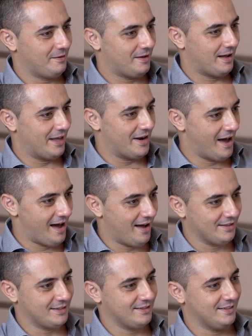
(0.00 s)
and
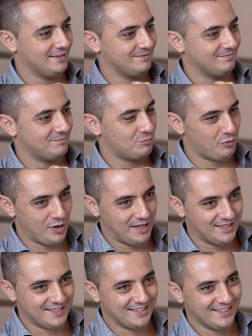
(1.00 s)
hard
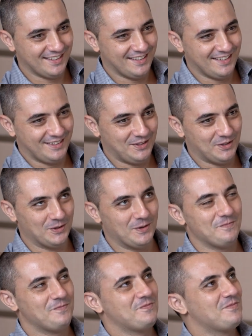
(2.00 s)
print,
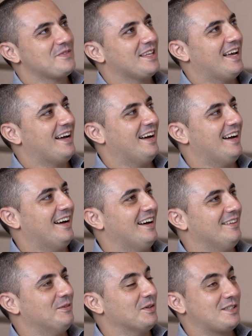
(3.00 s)

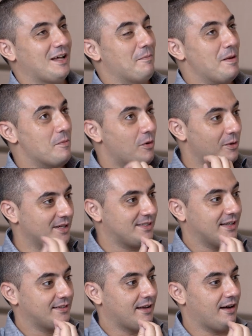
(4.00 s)
Those are memories
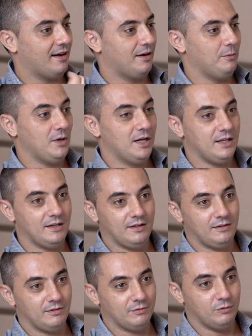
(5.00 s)
that are
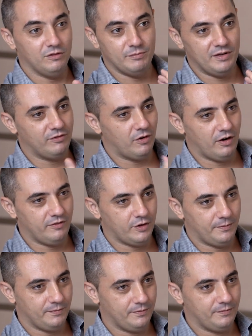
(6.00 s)
really with me forever.
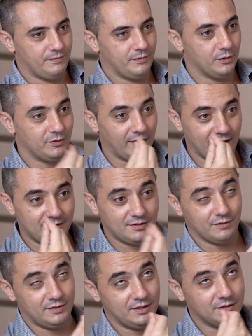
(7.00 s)
The taste
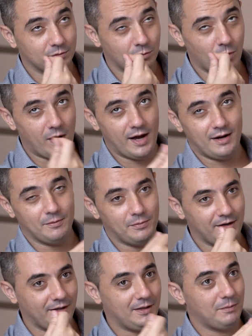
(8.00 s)
of this wild
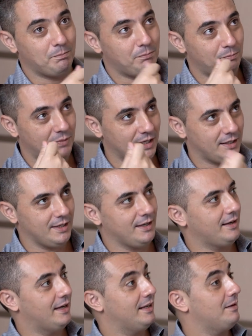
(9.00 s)
berry
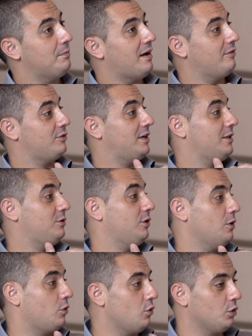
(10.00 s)
picking, and then after that you're
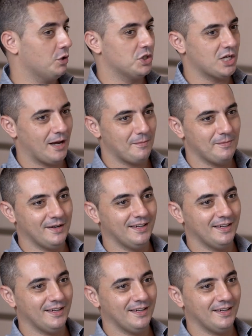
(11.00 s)
gonna cook the jam